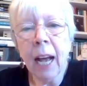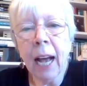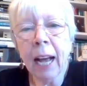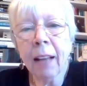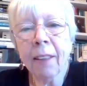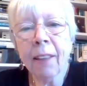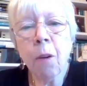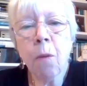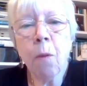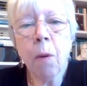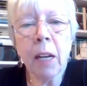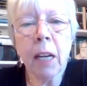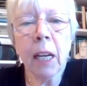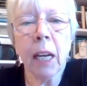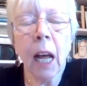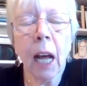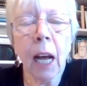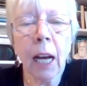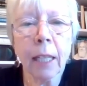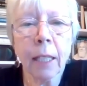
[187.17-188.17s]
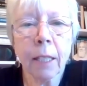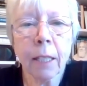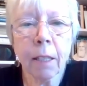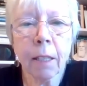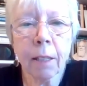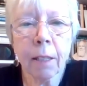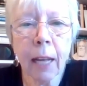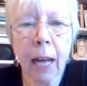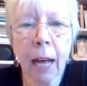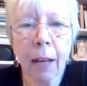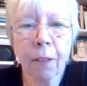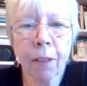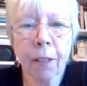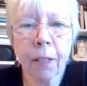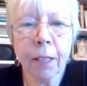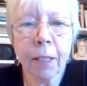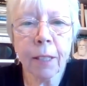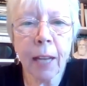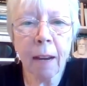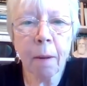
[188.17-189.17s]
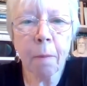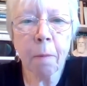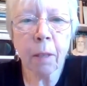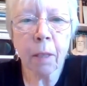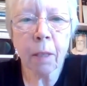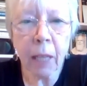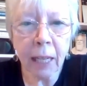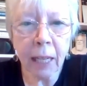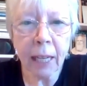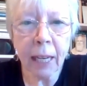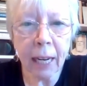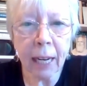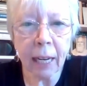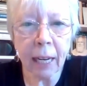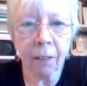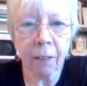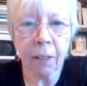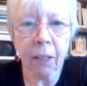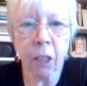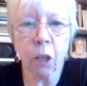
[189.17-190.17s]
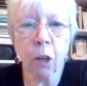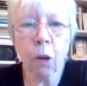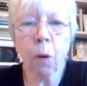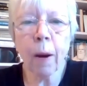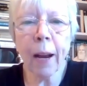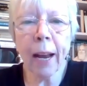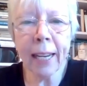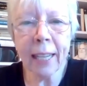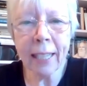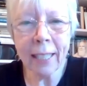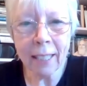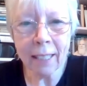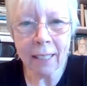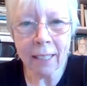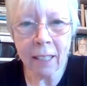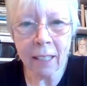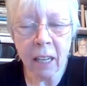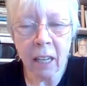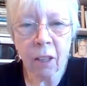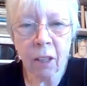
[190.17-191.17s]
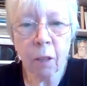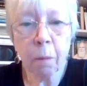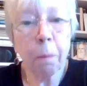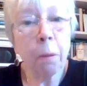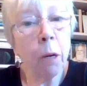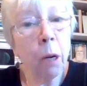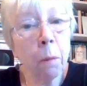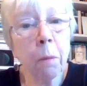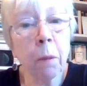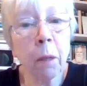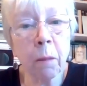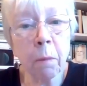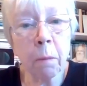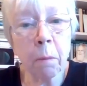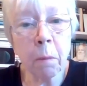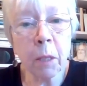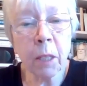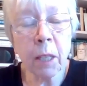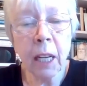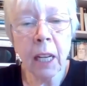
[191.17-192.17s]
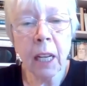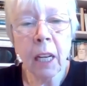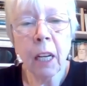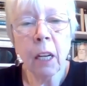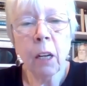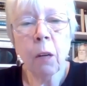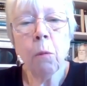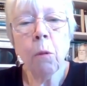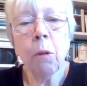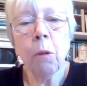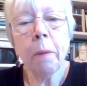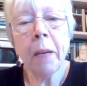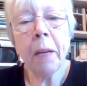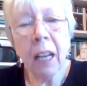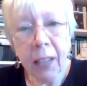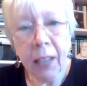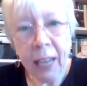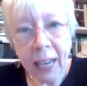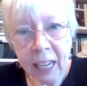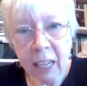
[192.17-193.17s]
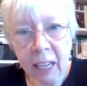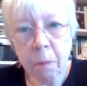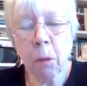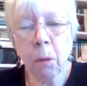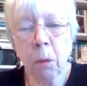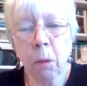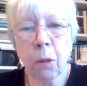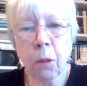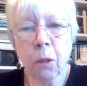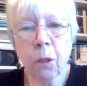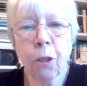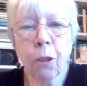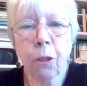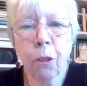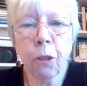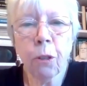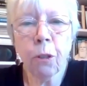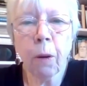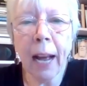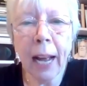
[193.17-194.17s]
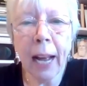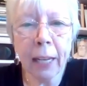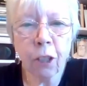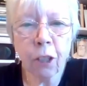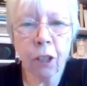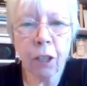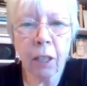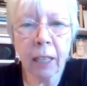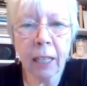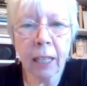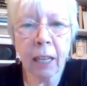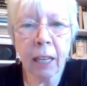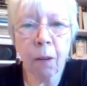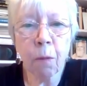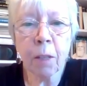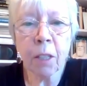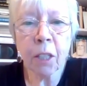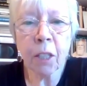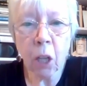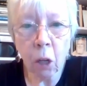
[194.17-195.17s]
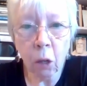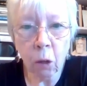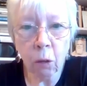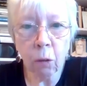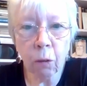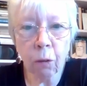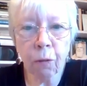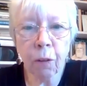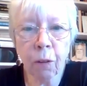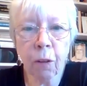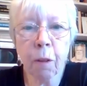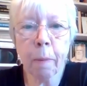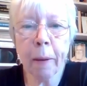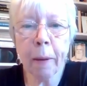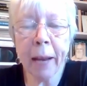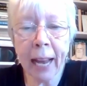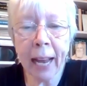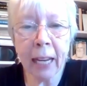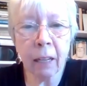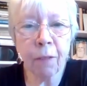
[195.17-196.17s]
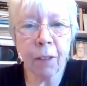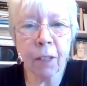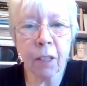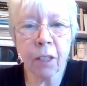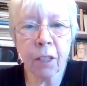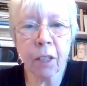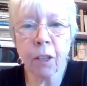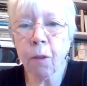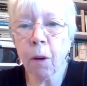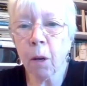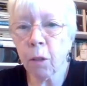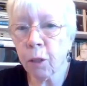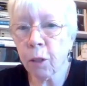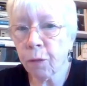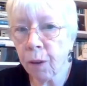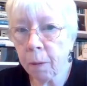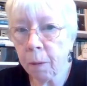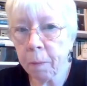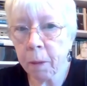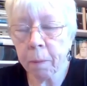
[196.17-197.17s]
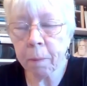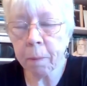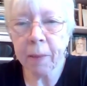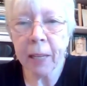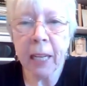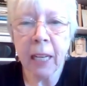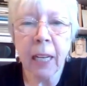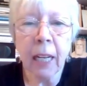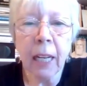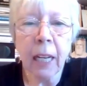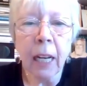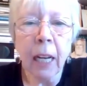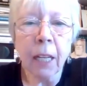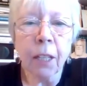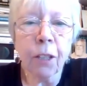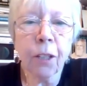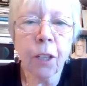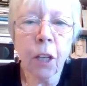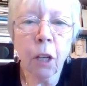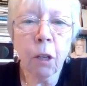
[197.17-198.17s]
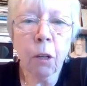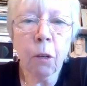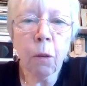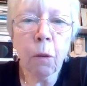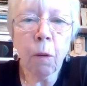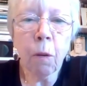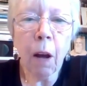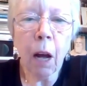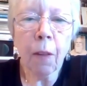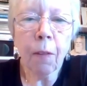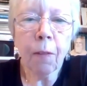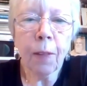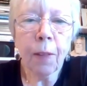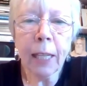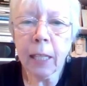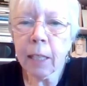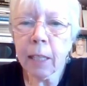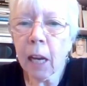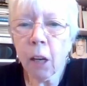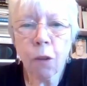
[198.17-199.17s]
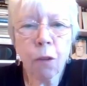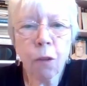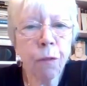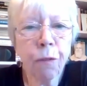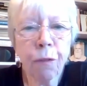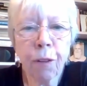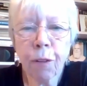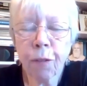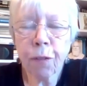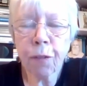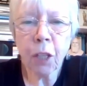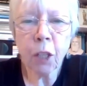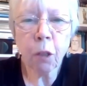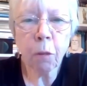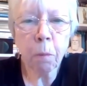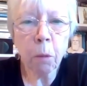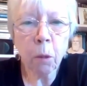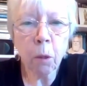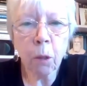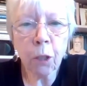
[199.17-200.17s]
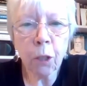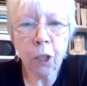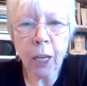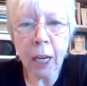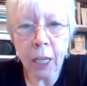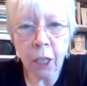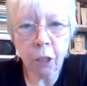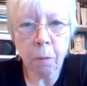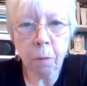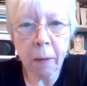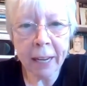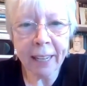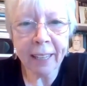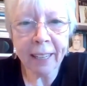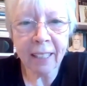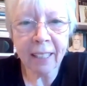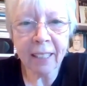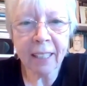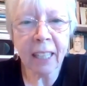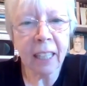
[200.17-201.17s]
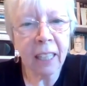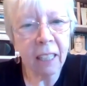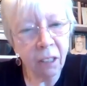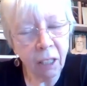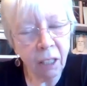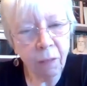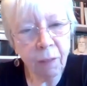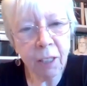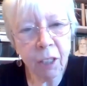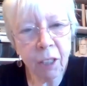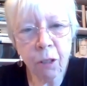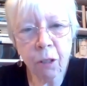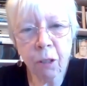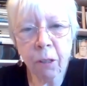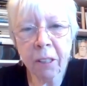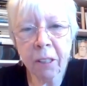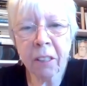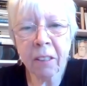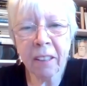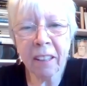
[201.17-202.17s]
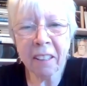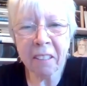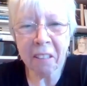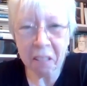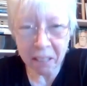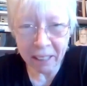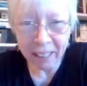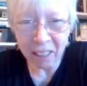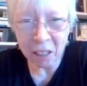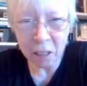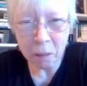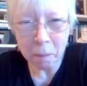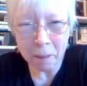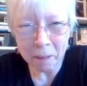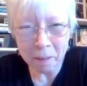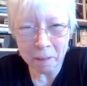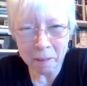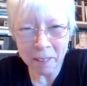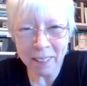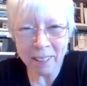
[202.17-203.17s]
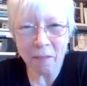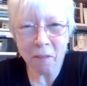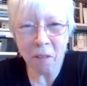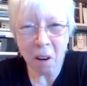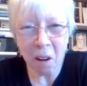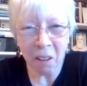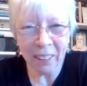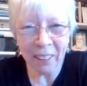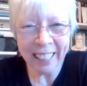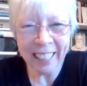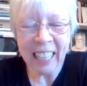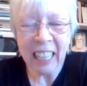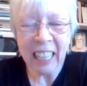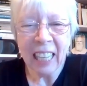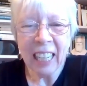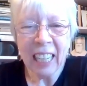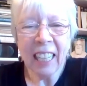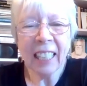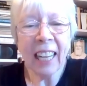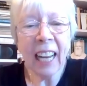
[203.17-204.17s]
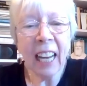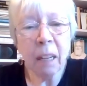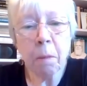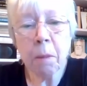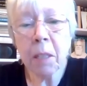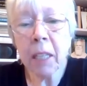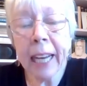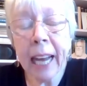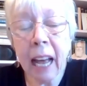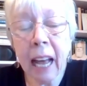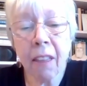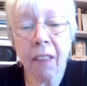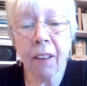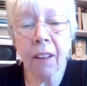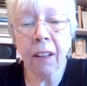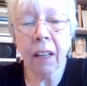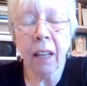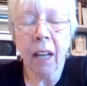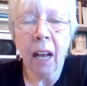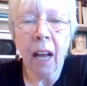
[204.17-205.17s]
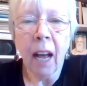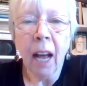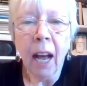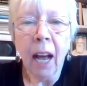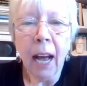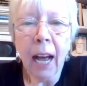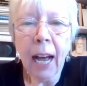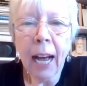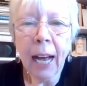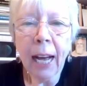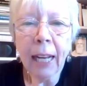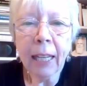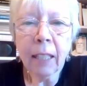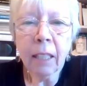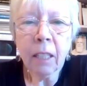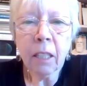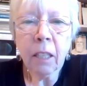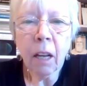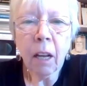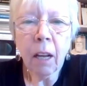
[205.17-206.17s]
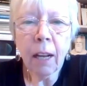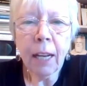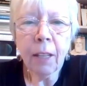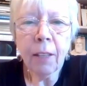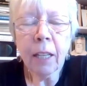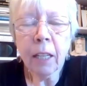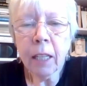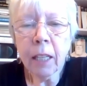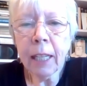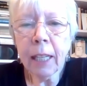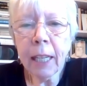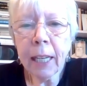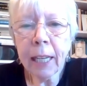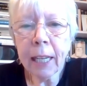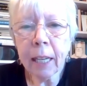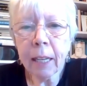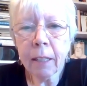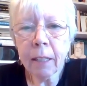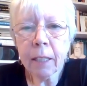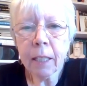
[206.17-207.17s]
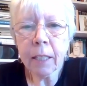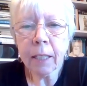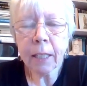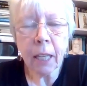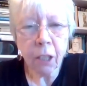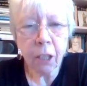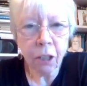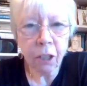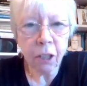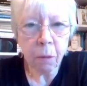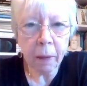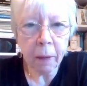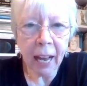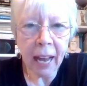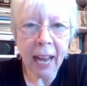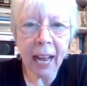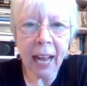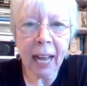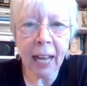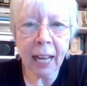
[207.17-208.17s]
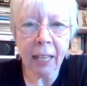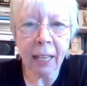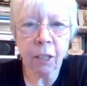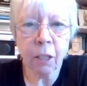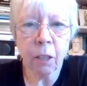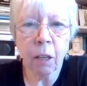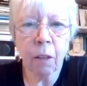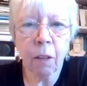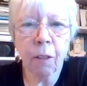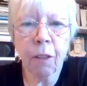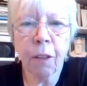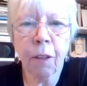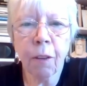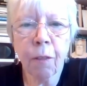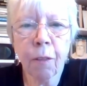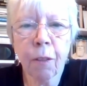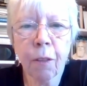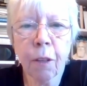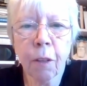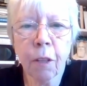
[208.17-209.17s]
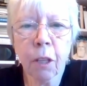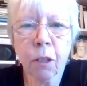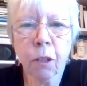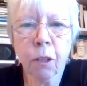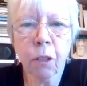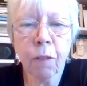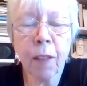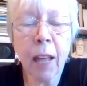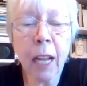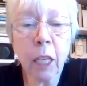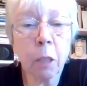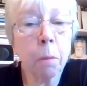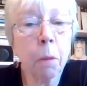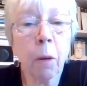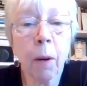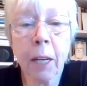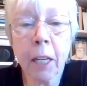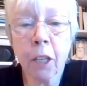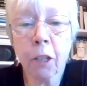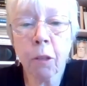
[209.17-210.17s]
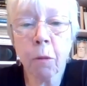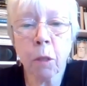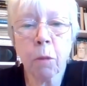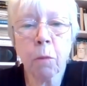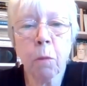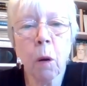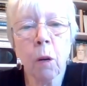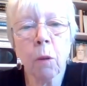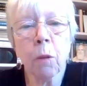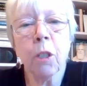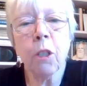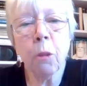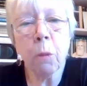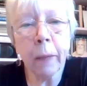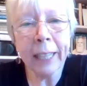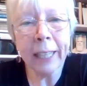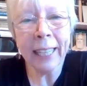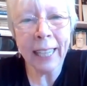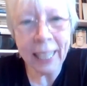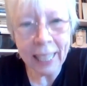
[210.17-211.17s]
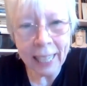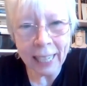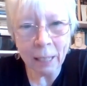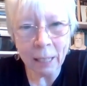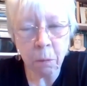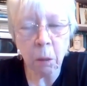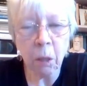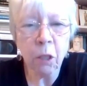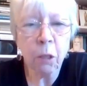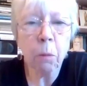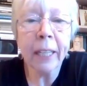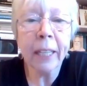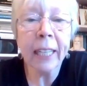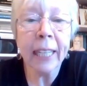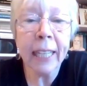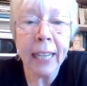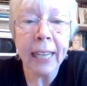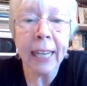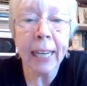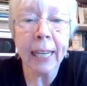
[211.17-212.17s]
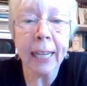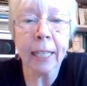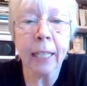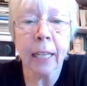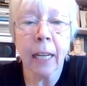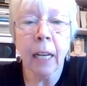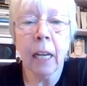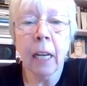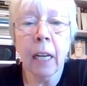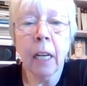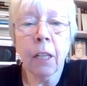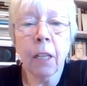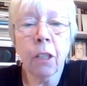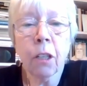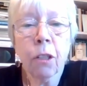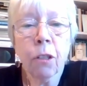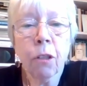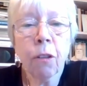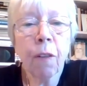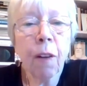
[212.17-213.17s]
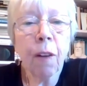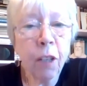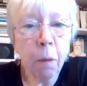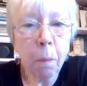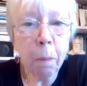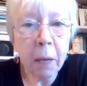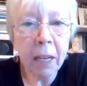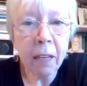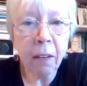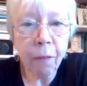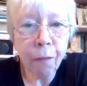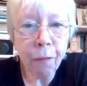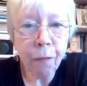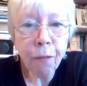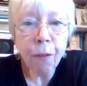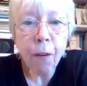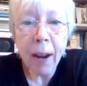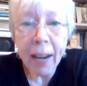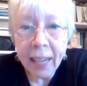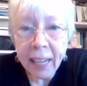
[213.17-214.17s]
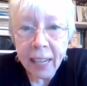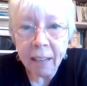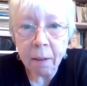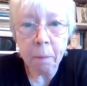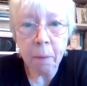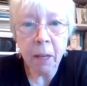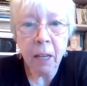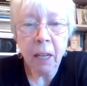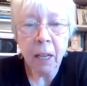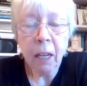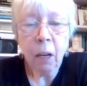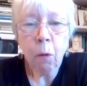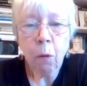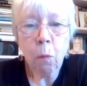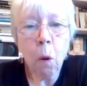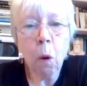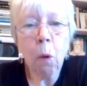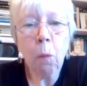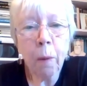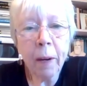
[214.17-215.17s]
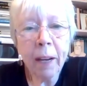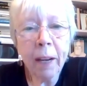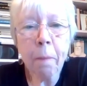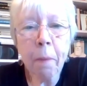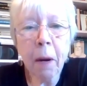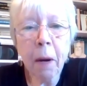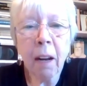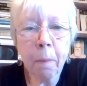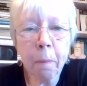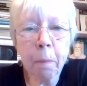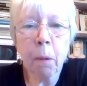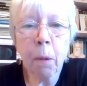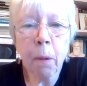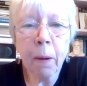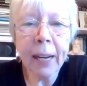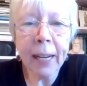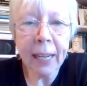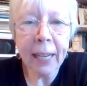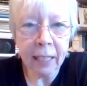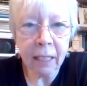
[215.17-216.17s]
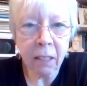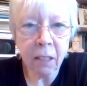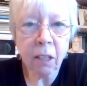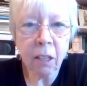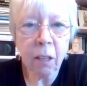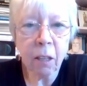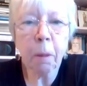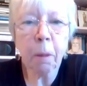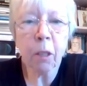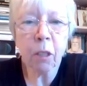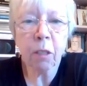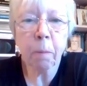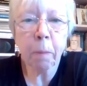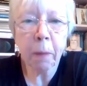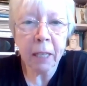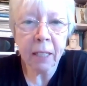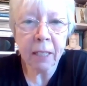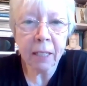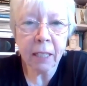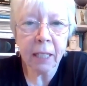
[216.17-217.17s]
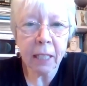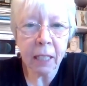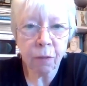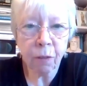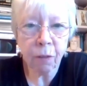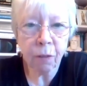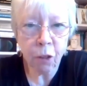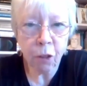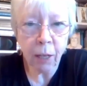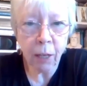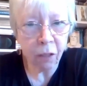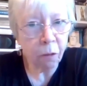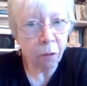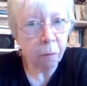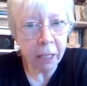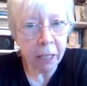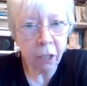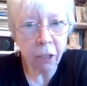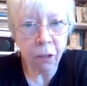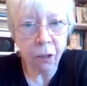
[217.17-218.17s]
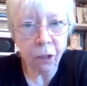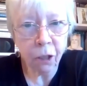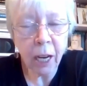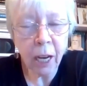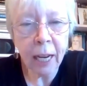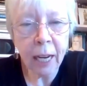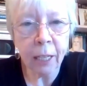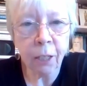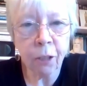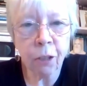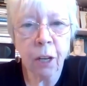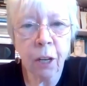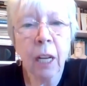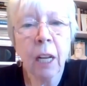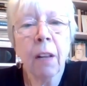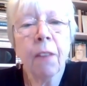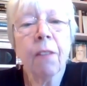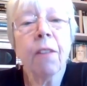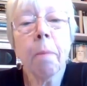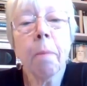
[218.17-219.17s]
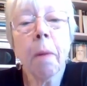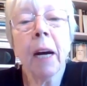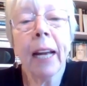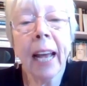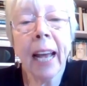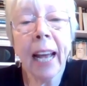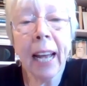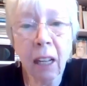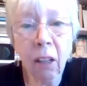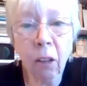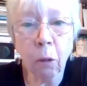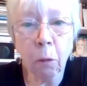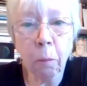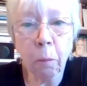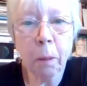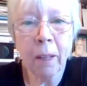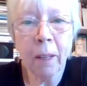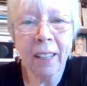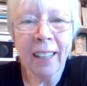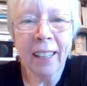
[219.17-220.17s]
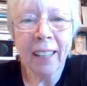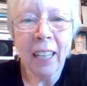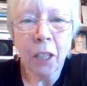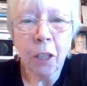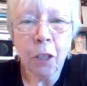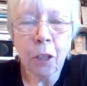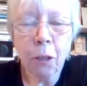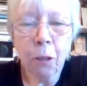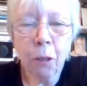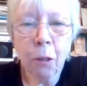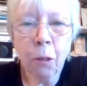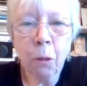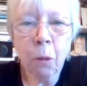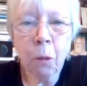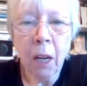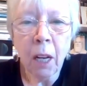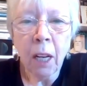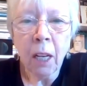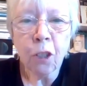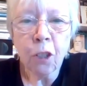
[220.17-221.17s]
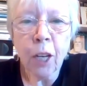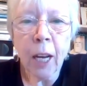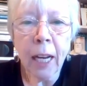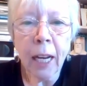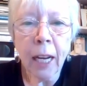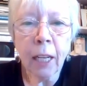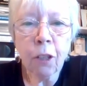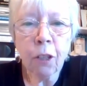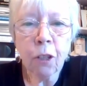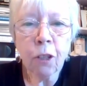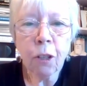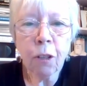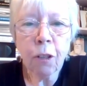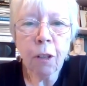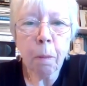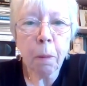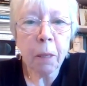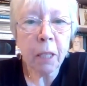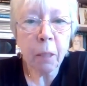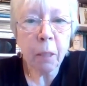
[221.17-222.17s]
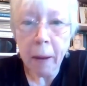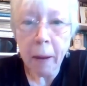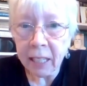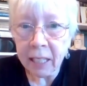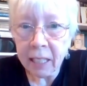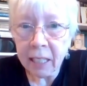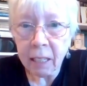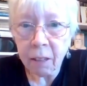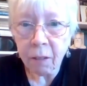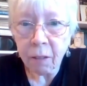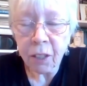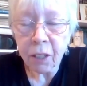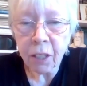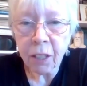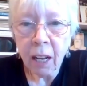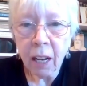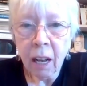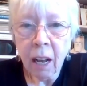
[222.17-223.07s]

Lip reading: And they realized that the same thinking that created the problems would be unable to actually resolve the behaviors that arose from them. So these 150 or more change makers, including Victoria and your husband, Ron, came together. And in the early discussions we had, the sort of exploration was, what do we need? What do we need to sort of underpin and frame what we might bring to the possibilities for transformational change that might help to change the perspectives